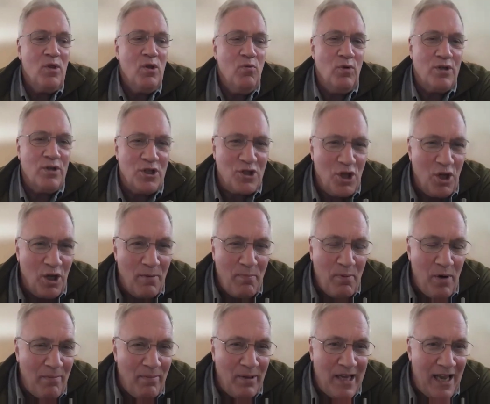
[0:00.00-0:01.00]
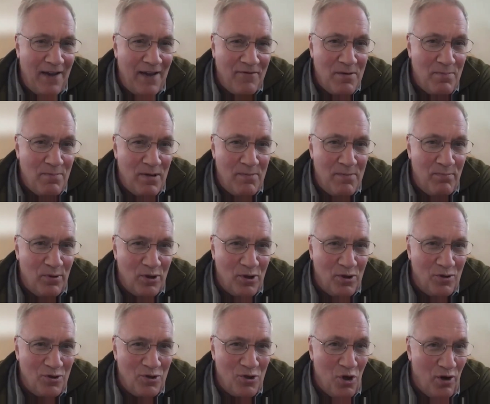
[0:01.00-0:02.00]
which is going to probably have to be
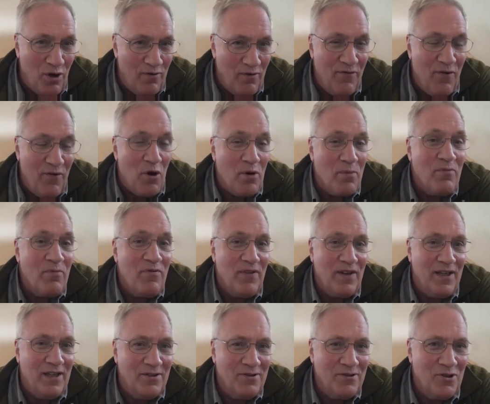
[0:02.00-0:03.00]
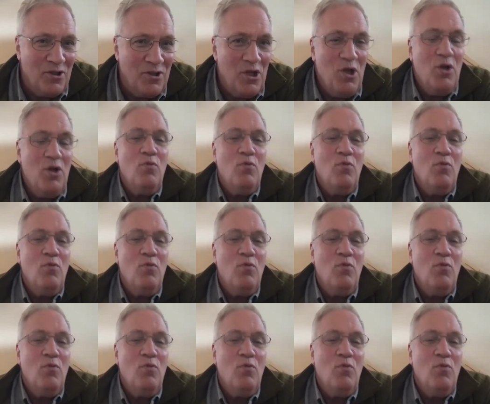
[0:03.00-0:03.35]
produced on farm fields,